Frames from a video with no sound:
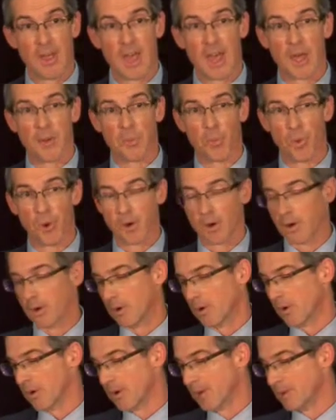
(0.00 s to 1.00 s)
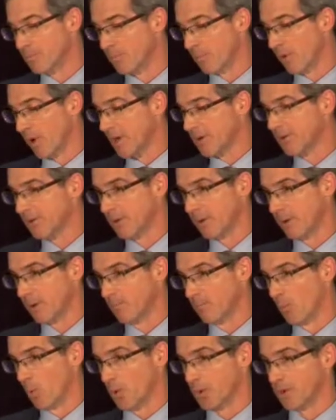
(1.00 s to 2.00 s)
and we're
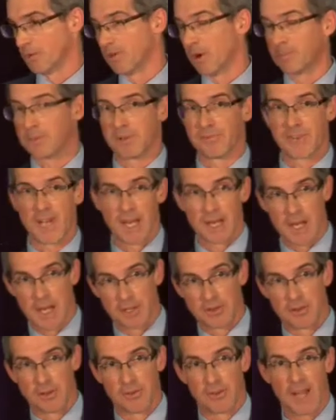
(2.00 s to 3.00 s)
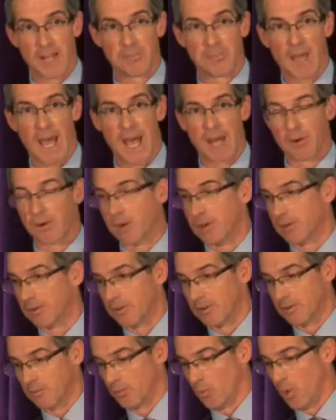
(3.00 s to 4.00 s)
embracing more disruptive technologies like
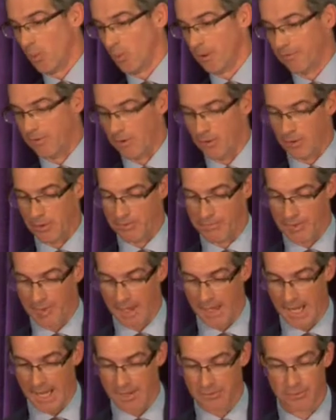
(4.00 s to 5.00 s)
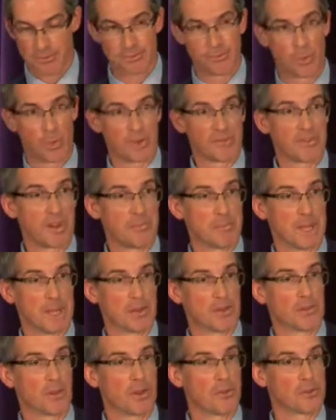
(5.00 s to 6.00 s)
batteries and what we've heard for the last 45
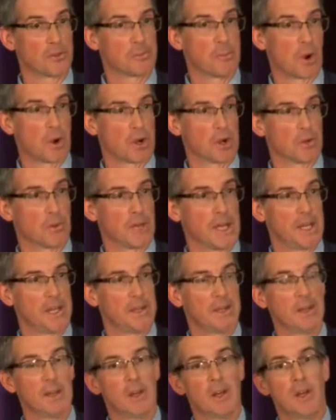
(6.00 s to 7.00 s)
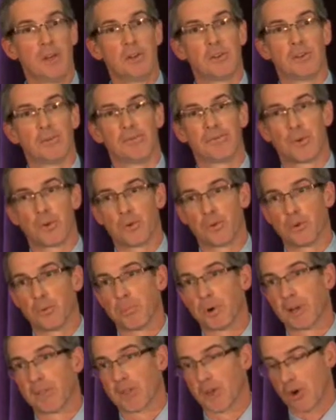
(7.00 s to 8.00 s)
minutes on smart grid to further
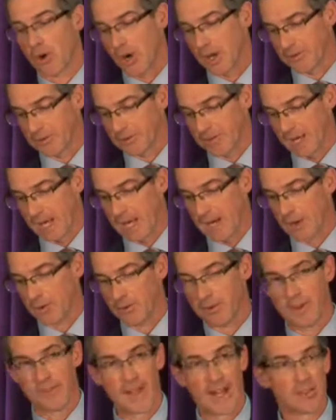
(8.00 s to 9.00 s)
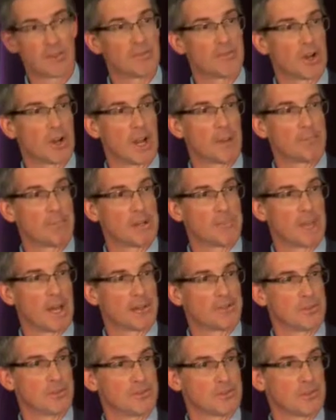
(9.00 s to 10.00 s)
bring the cost down, that that's a very upbeat
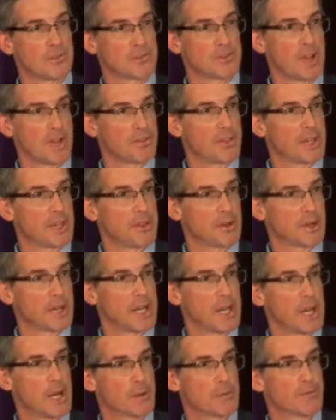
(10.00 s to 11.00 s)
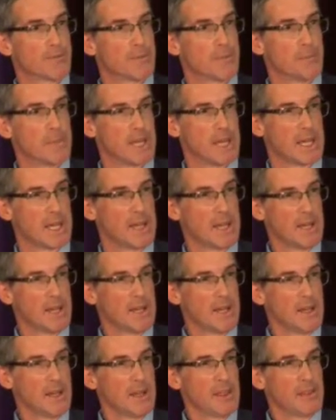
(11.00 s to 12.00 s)
message. There's nothing you're going to hear from me
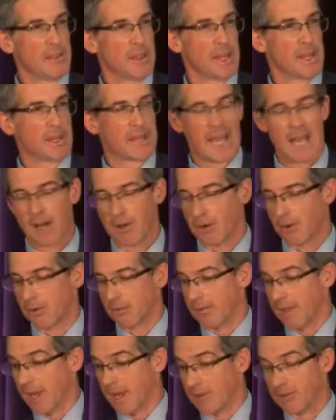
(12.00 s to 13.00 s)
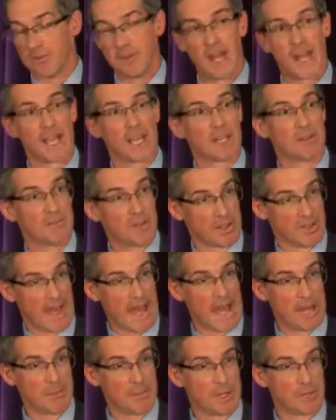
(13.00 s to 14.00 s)
that counter that is negative to
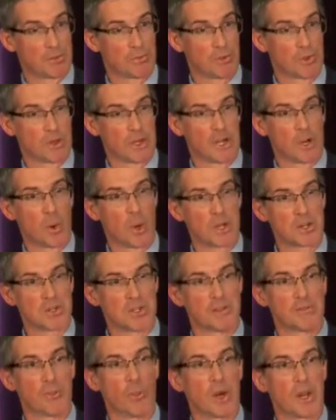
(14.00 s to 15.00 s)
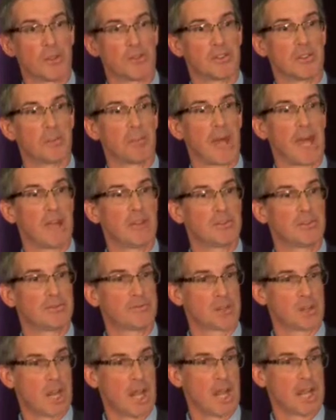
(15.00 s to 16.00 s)
that. It's really a question of what is the pace
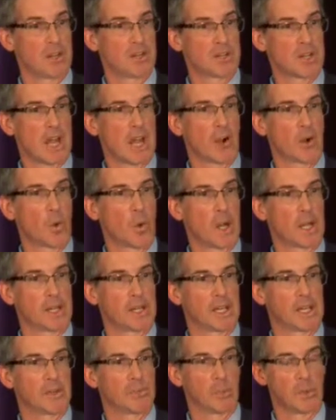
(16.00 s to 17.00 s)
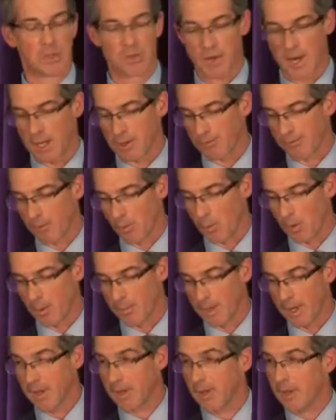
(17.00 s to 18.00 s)
of change, how quickly can we
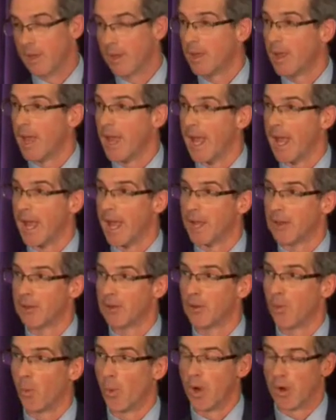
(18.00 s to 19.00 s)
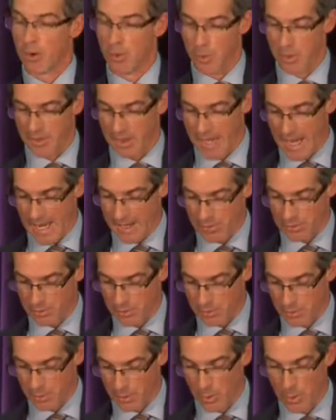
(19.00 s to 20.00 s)
transform, and who are the
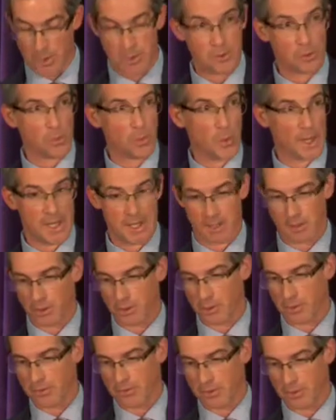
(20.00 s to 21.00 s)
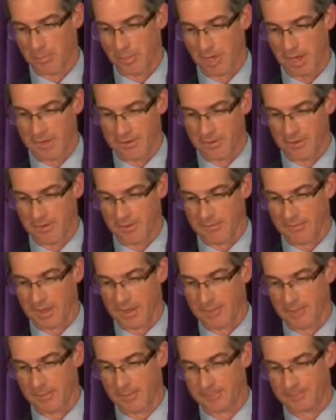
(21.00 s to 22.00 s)
actors who are going to win and lose as a process of
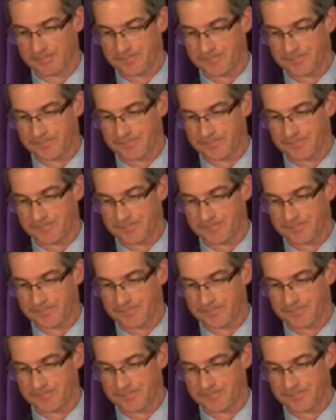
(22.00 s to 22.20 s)
this.